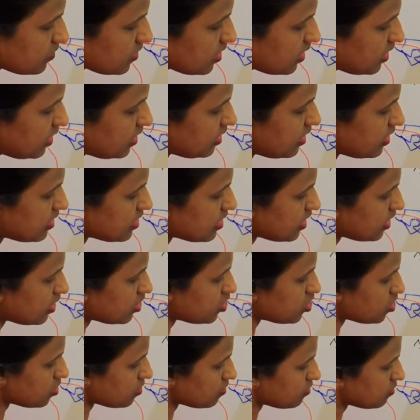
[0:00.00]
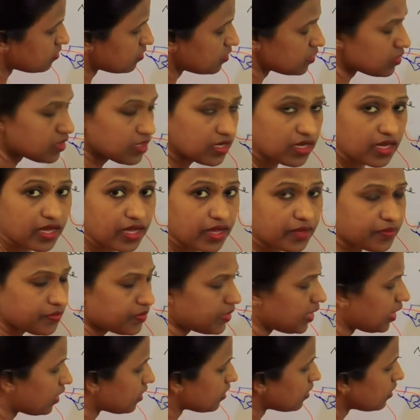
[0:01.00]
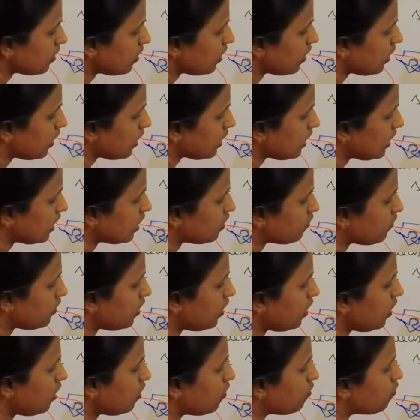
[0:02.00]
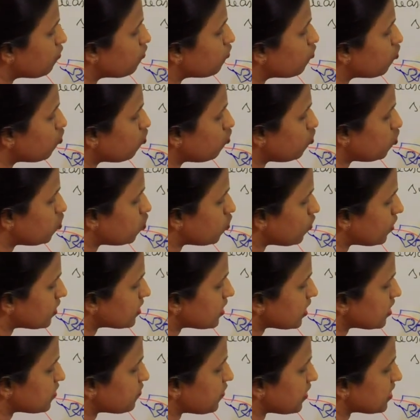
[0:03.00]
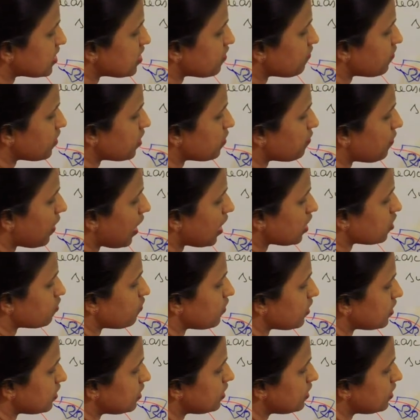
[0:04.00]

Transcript: in this region. Then it will move towards a specific pathway.